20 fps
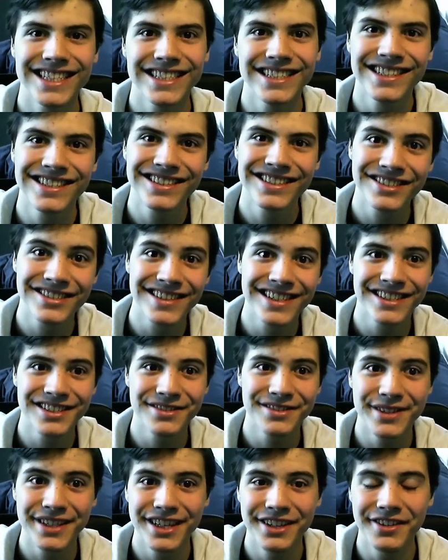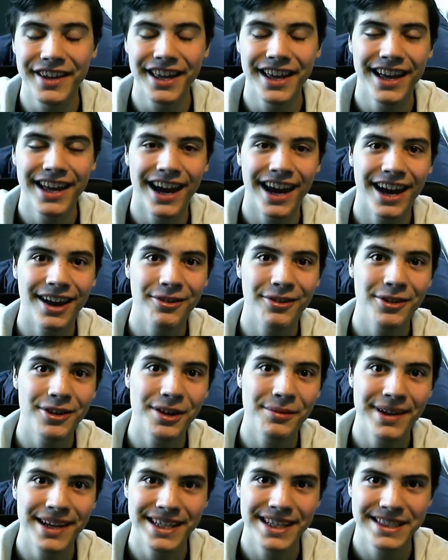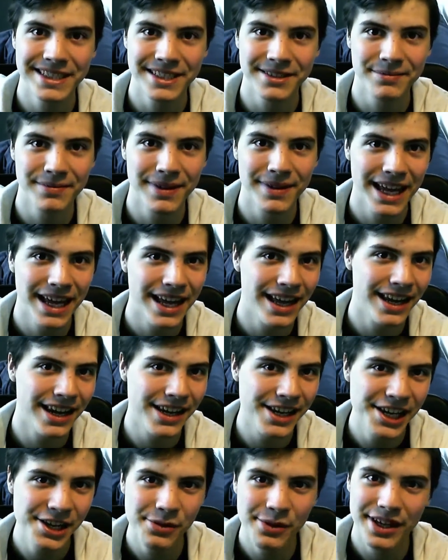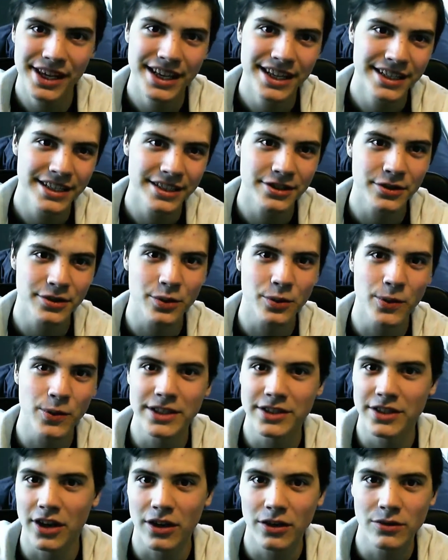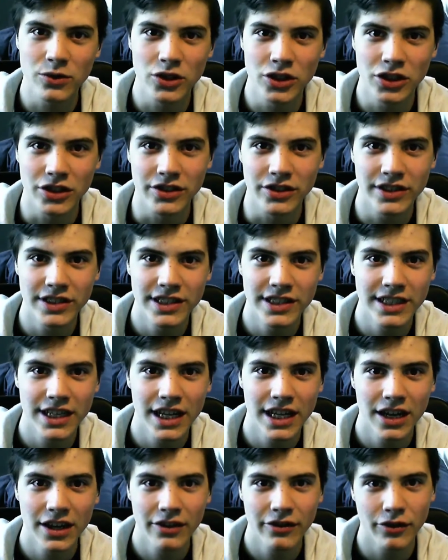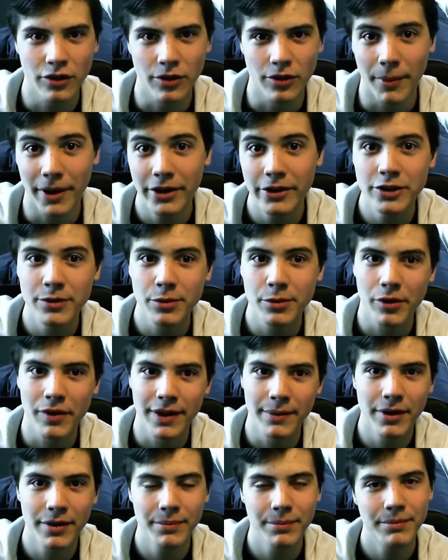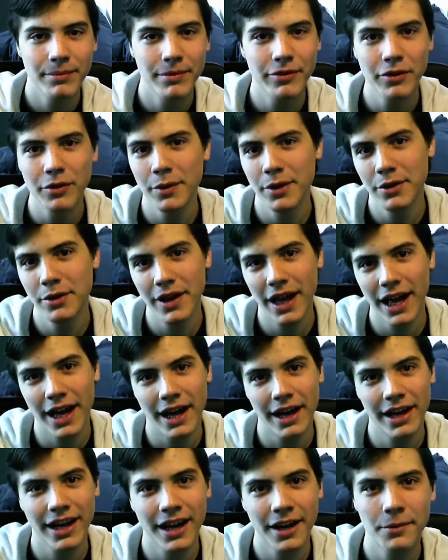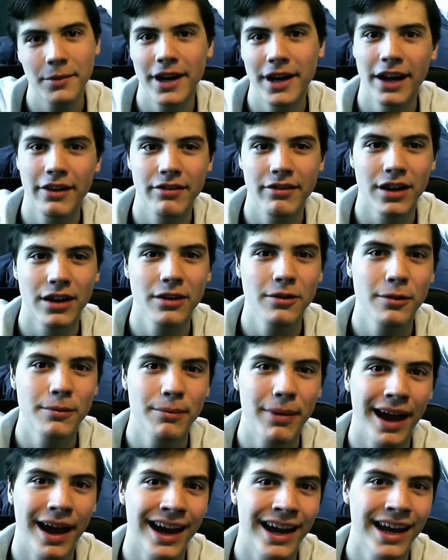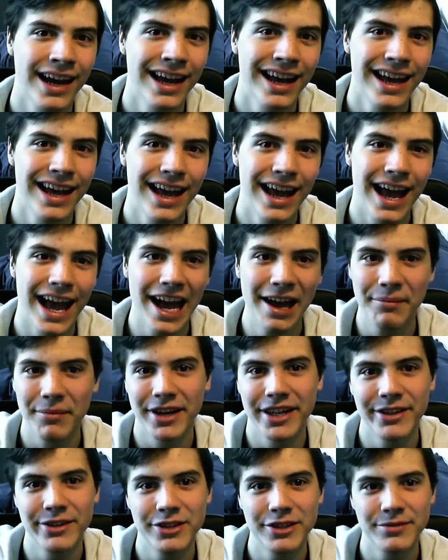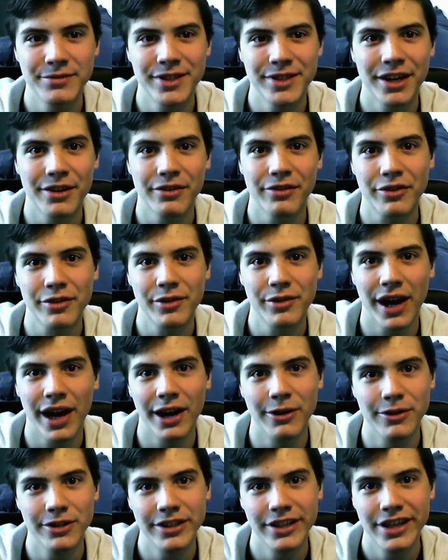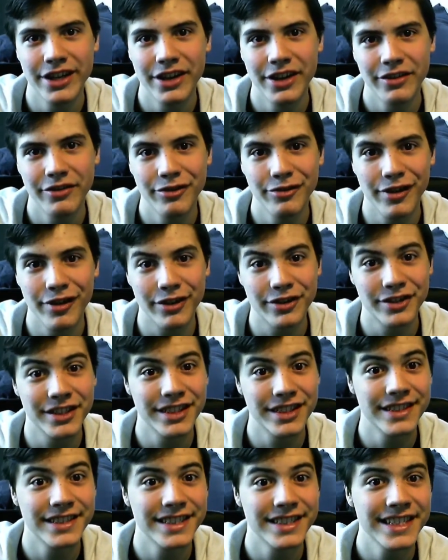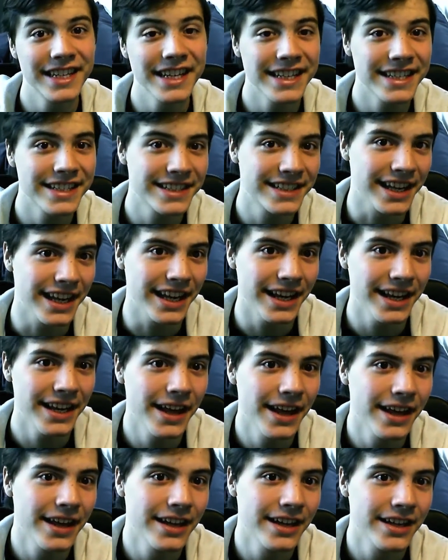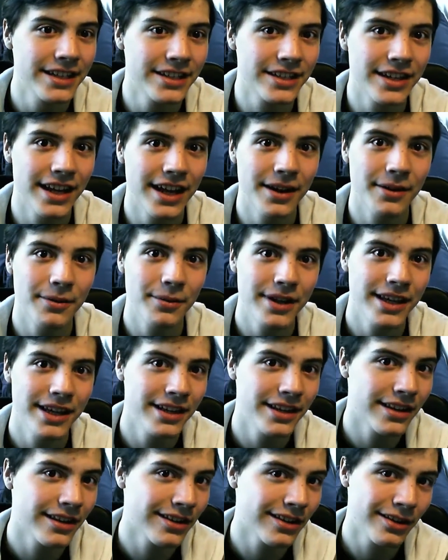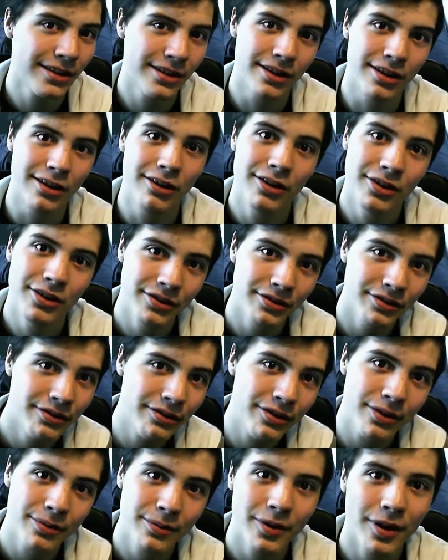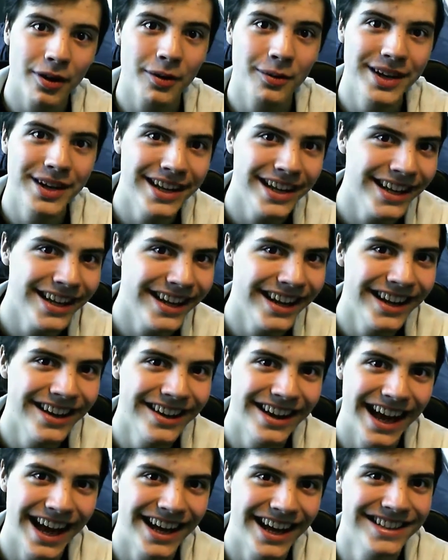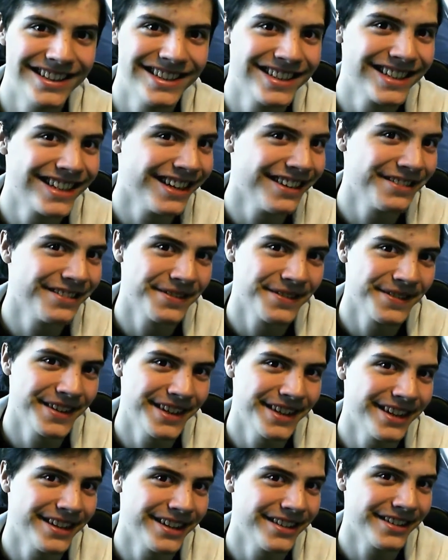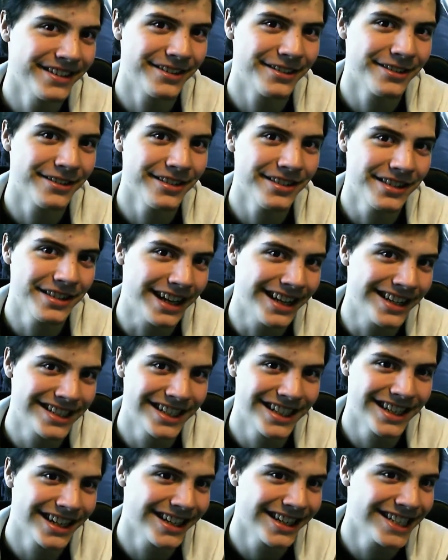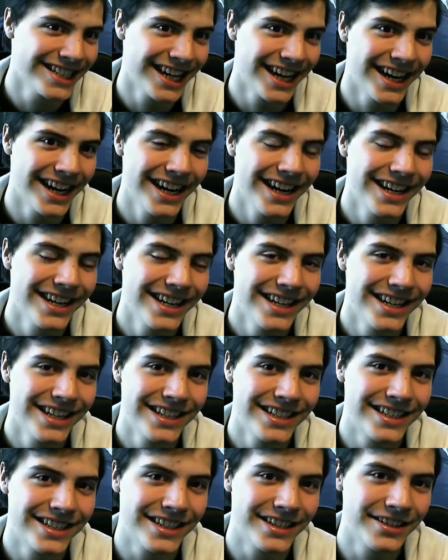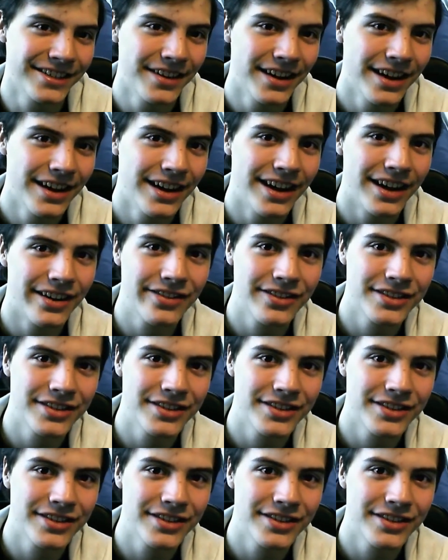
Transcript: As is the tradition with New Year, I want to make some New Year's resolutions for my YouTube career. But before we do that, I kind of want to have a look back at my YouTube channel throughout 2016, so that we can learn from what we did and stuff, you know, all nice and cliche. So,